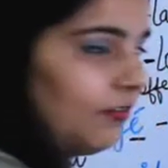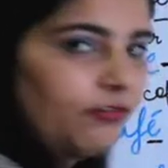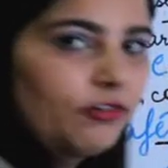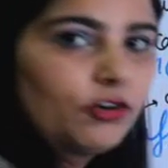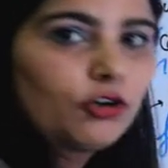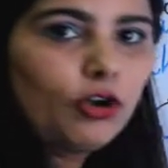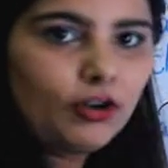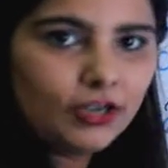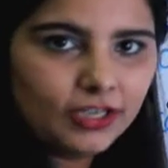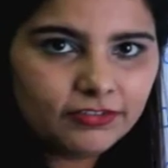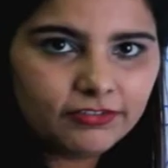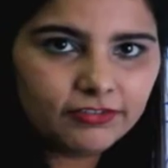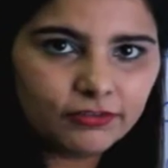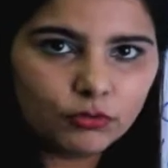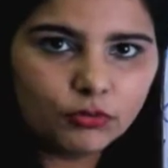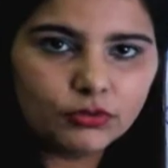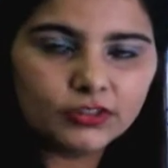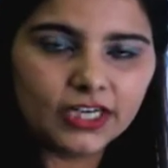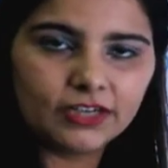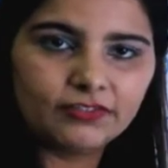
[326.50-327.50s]
for olive
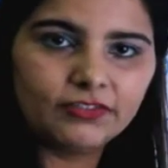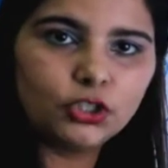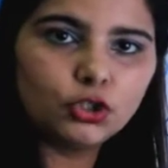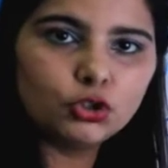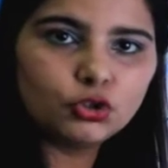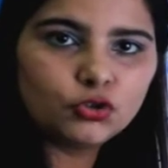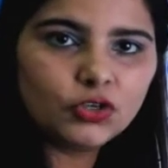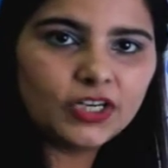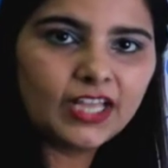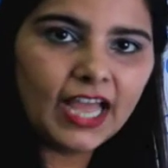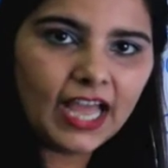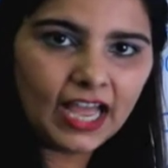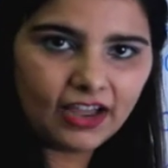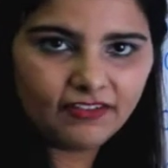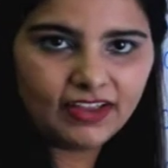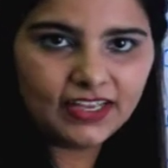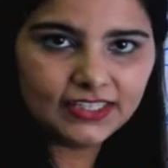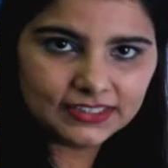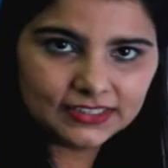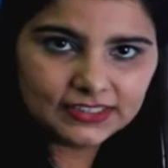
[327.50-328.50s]
fruit that we usually
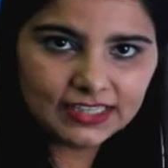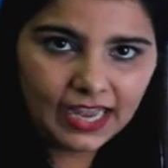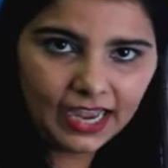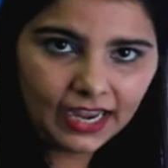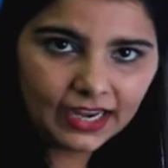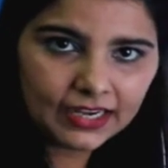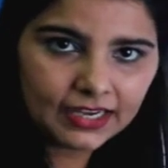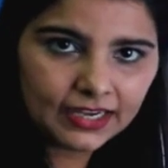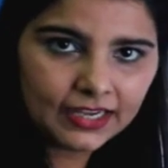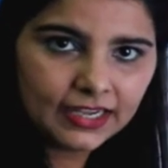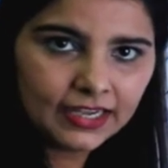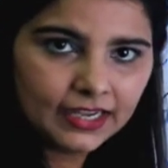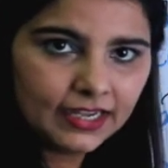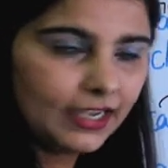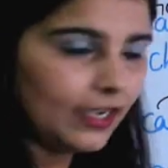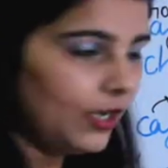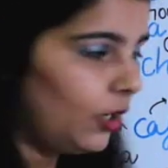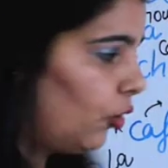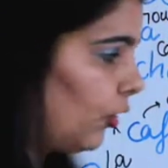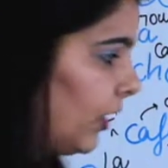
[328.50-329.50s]
have as snack.
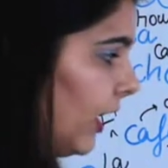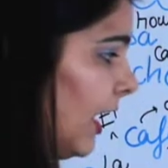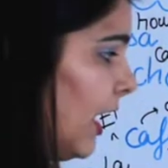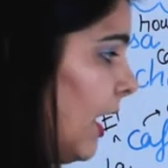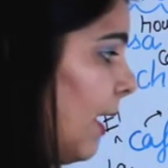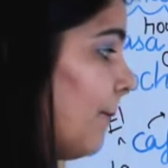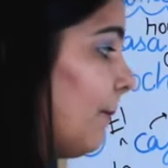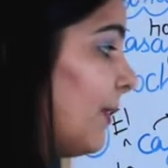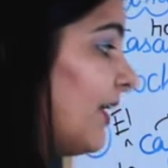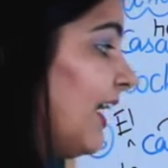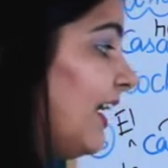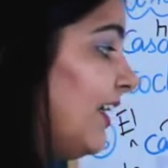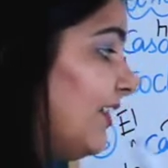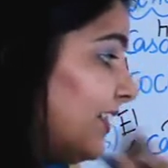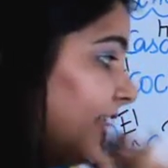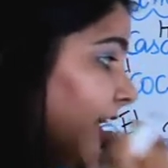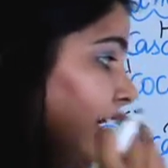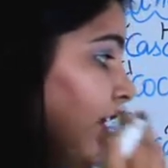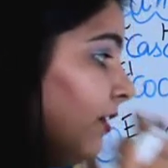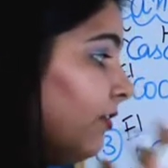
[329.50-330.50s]
Okay, but I
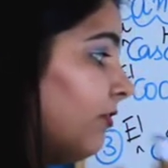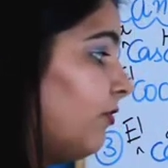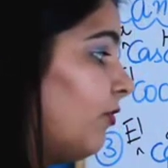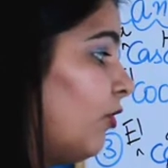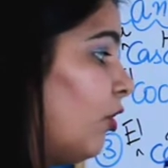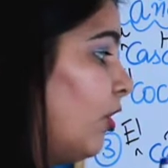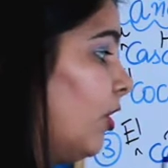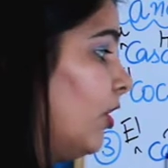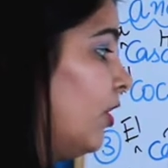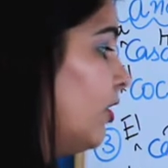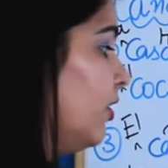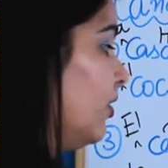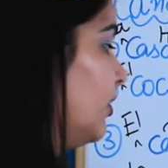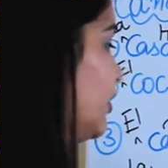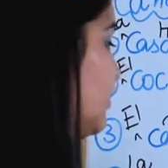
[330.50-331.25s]
think for